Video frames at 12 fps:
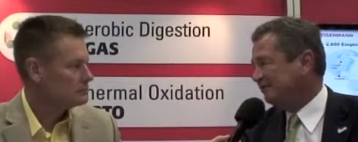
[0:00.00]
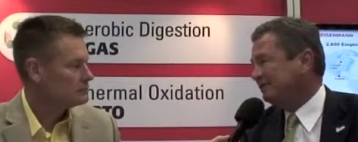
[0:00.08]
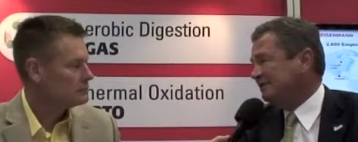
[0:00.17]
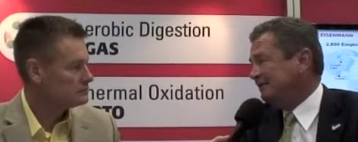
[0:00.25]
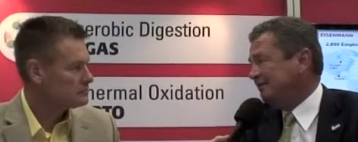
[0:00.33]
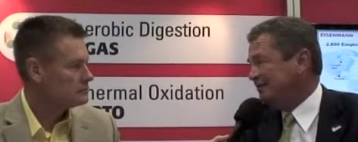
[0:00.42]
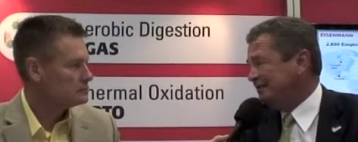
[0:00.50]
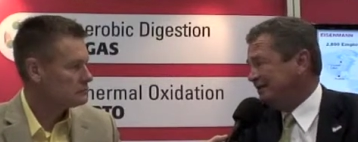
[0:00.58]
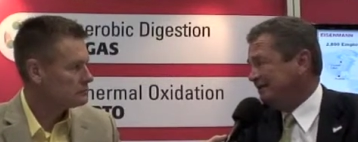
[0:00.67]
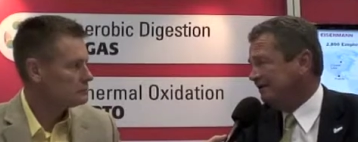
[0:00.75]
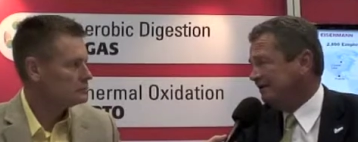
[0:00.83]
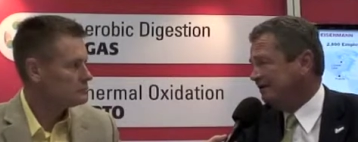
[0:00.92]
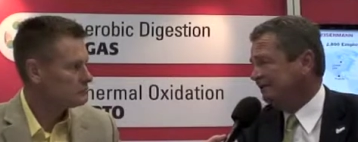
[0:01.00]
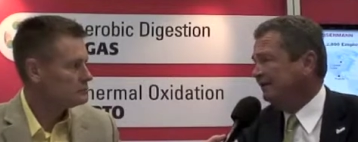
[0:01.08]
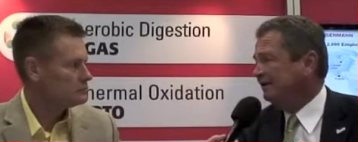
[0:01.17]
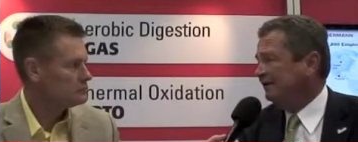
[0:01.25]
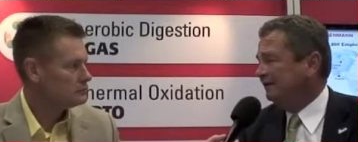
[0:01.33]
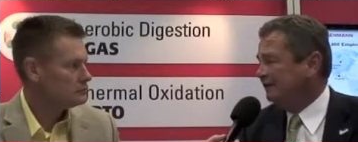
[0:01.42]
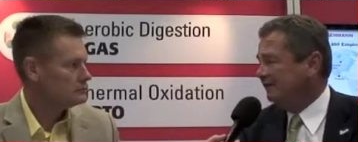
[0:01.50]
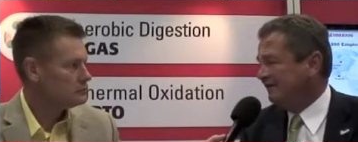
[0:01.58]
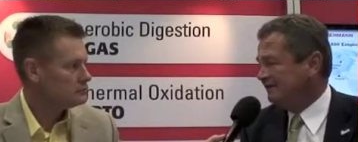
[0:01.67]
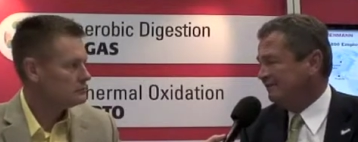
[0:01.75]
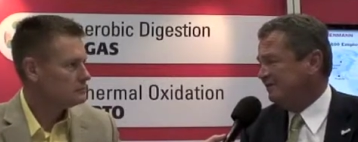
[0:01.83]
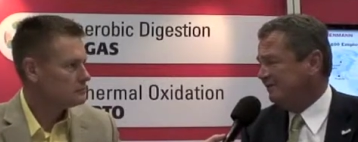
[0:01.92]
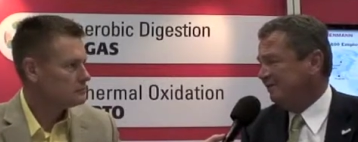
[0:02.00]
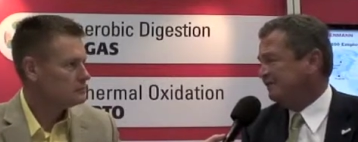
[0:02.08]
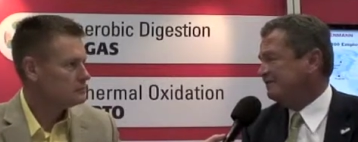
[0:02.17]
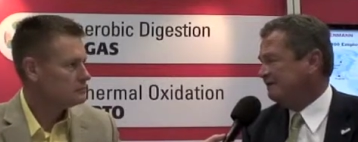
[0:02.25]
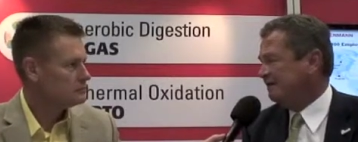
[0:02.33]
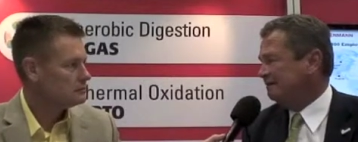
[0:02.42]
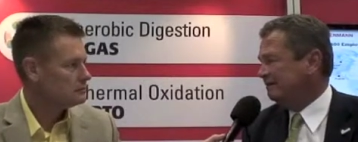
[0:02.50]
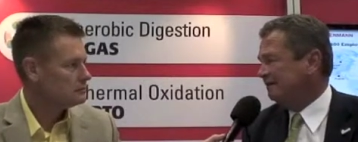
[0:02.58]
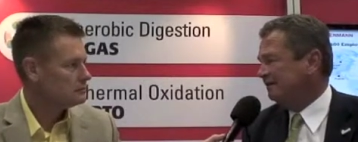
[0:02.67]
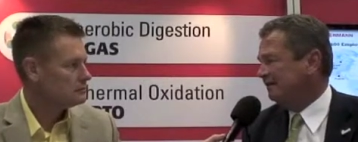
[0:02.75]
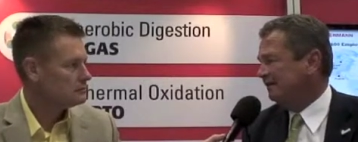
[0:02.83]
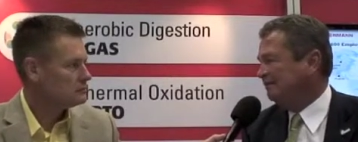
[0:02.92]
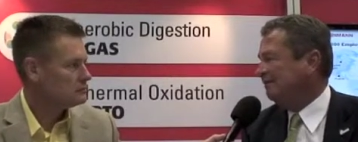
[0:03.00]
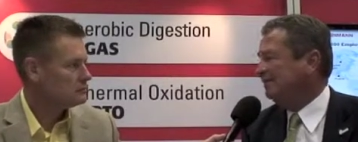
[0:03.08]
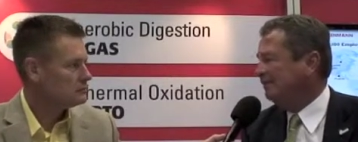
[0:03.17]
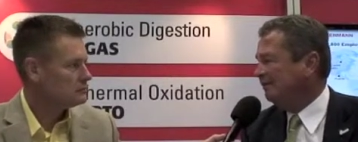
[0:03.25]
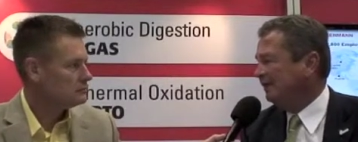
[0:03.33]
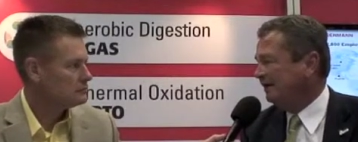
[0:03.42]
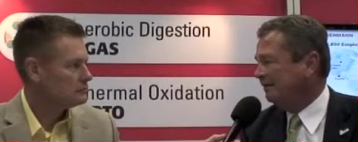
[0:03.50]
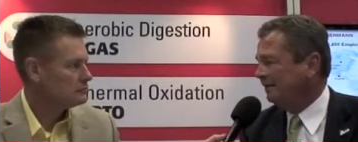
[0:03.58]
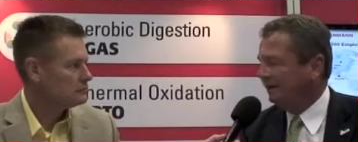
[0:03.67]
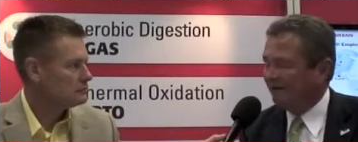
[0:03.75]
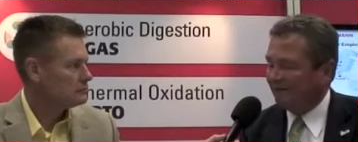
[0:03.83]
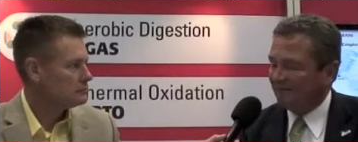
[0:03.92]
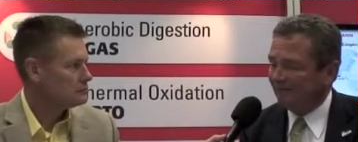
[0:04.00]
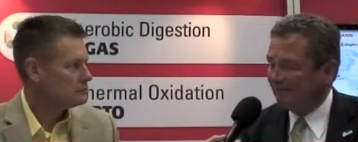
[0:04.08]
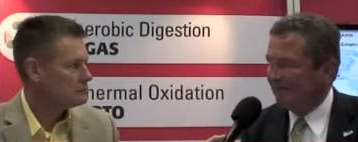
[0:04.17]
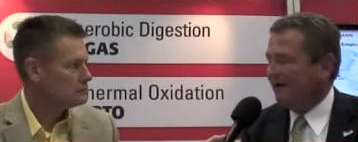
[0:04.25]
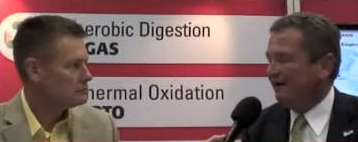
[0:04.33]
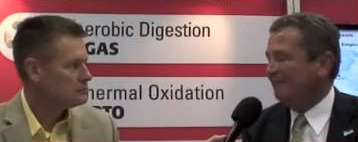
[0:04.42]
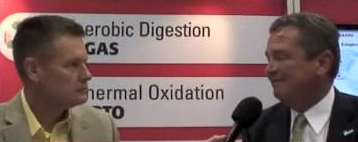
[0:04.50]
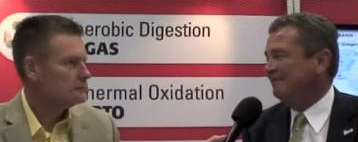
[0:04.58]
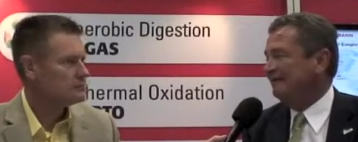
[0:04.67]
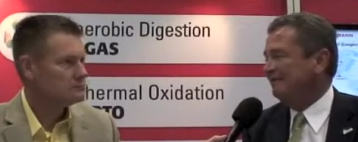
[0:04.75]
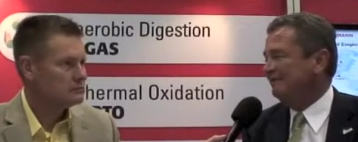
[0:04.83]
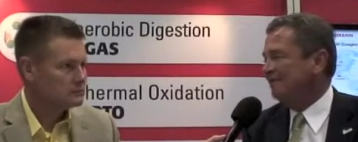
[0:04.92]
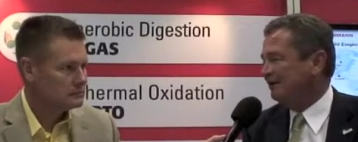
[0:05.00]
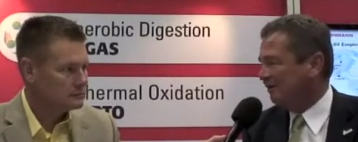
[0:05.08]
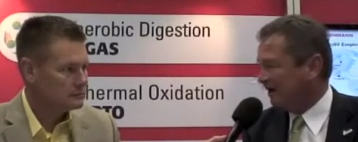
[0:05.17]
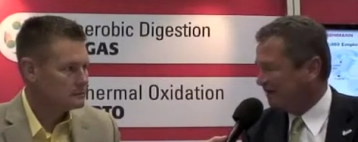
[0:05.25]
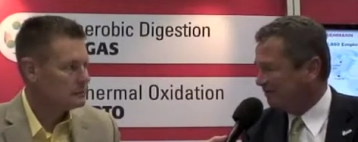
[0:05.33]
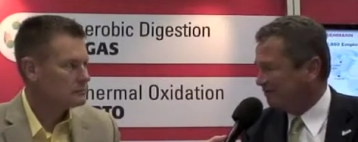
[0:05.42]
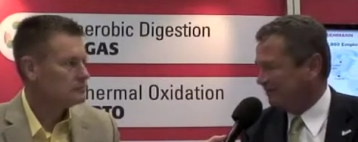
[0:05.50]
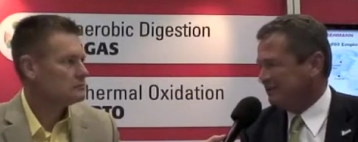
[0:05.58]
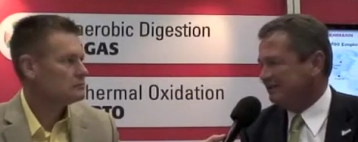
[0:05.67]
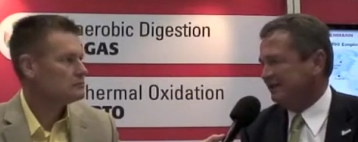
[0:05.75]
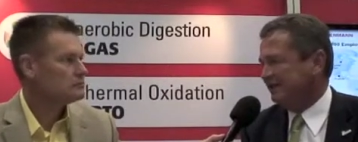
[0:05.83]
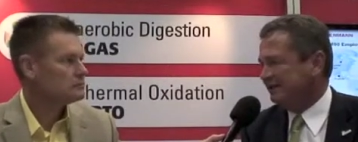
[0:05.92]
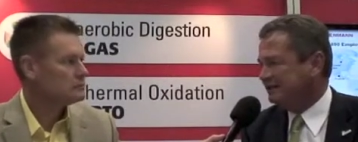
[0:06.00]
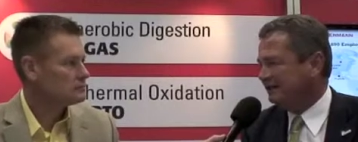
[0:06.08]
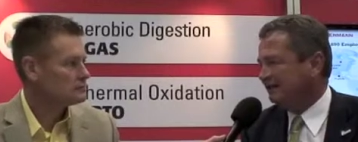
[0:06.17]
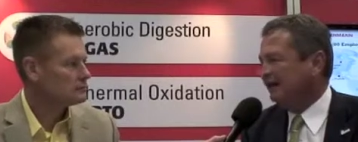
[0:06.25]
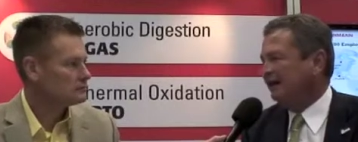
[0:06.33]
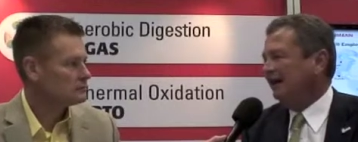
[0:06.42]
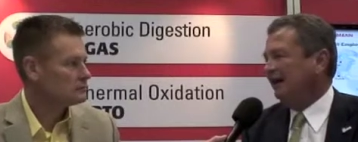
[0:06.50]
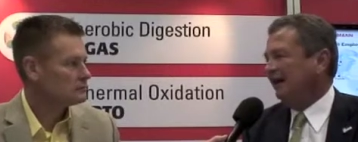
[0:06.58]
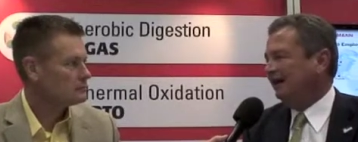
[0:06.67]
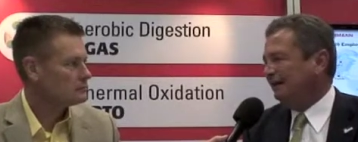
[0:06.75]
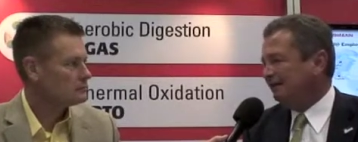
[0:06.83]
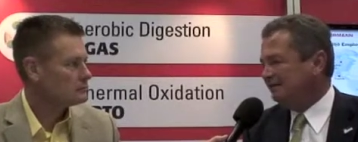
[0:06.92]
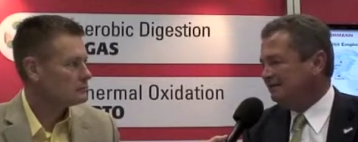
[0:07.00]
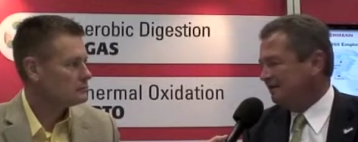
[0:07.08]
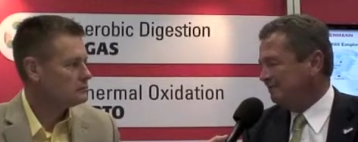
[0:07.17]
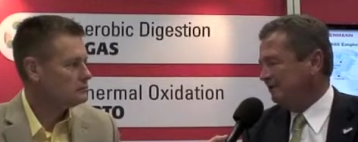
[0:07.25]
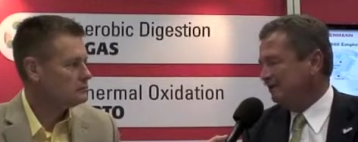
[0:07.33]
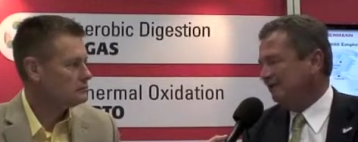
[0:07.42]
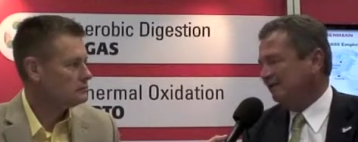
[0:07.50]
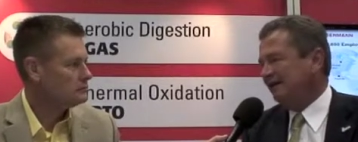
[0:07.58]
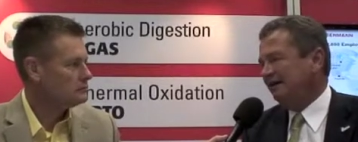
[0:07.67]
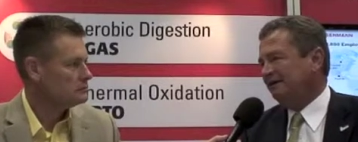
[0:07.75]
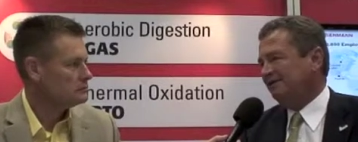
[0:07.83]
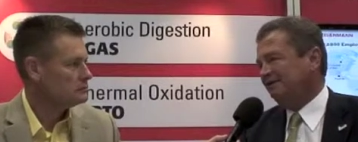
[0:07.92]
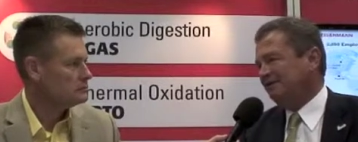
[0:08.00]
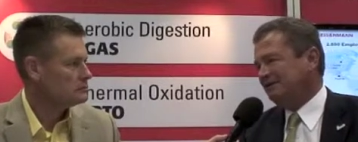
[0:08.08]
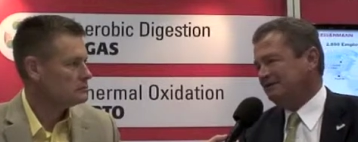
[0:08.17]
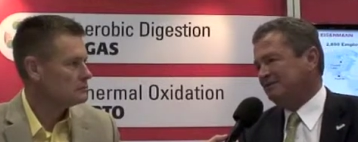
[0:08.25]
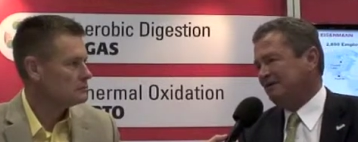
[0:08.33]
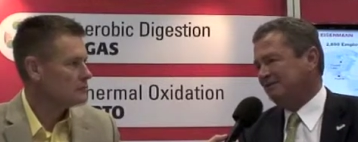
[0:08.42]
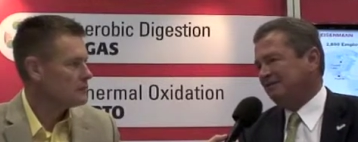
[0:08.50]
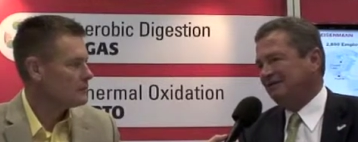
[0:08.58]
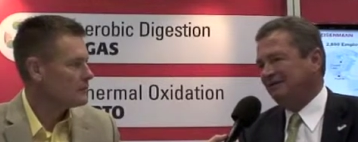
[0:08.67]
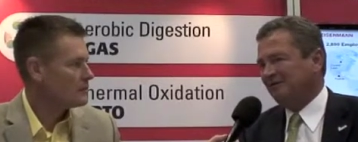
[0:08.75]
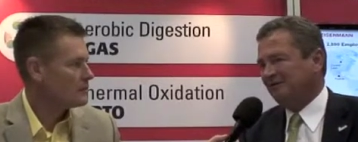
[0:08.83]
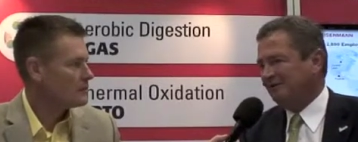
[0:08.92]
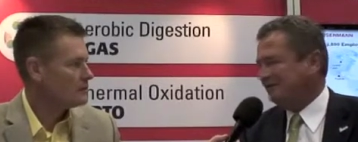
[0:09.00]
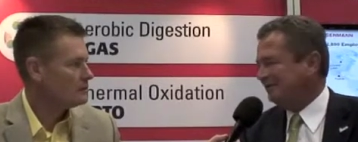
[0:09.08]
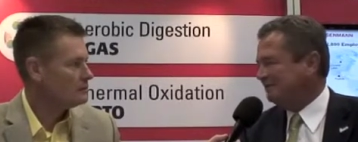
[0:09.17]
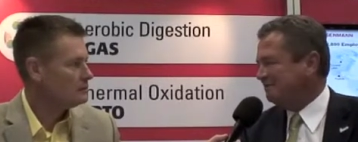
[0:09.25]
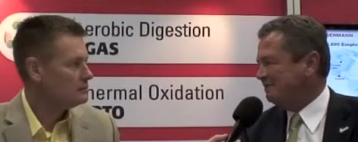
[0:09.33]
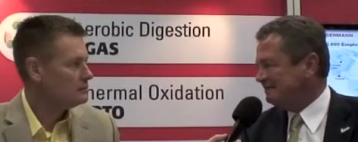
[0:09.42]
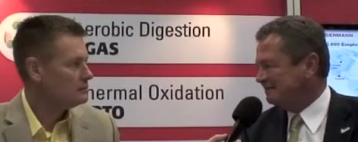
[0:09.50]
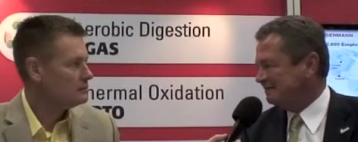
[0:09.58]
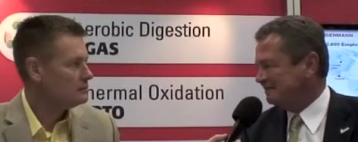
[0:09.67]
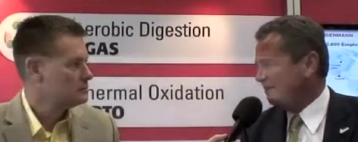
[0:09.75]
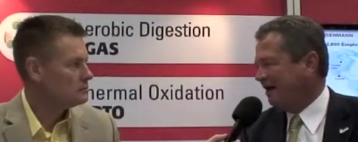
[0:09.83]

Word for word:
Speaker 1: We're 10% of the U.S. fuel consumption, and we know we can get become even a greater percentage. And anytime you do that, you're disrupting other people's business